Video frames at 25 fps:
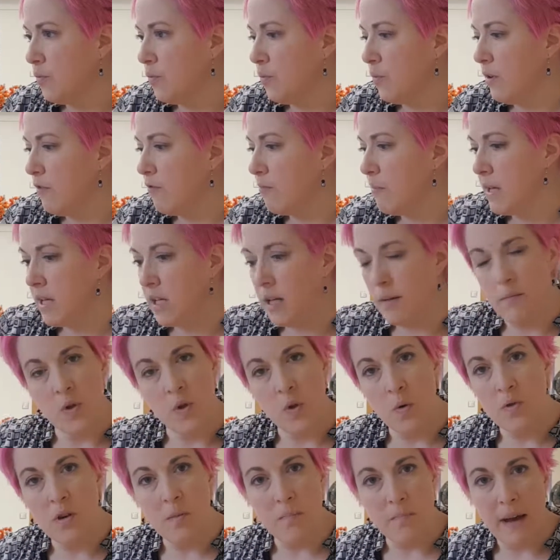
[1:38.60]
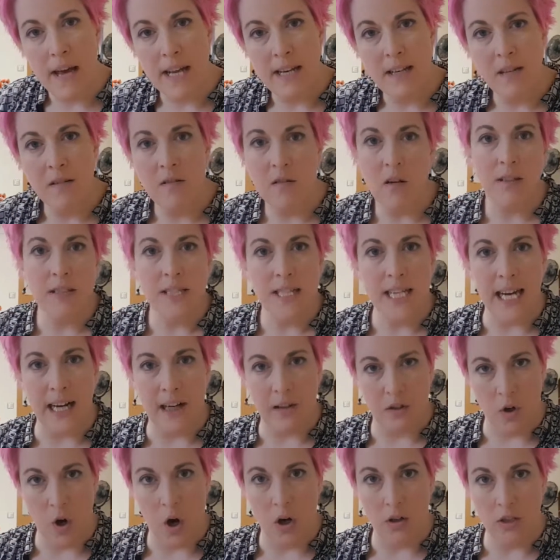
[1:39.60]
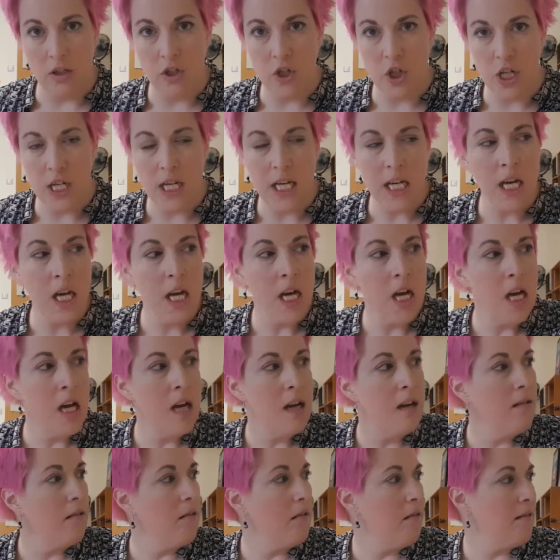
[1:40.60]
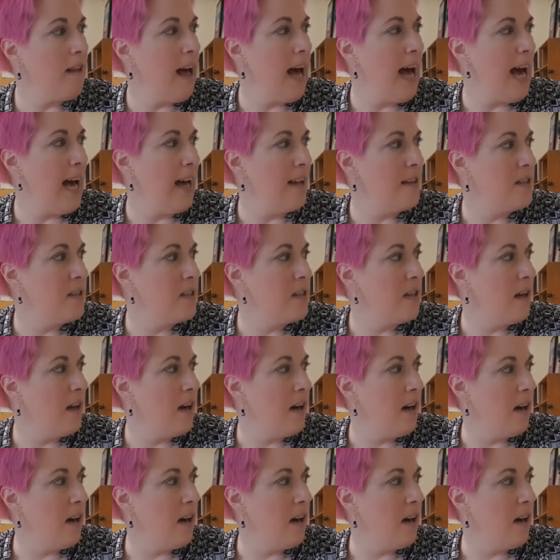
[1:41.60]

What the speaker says: We've become so dependent on technology that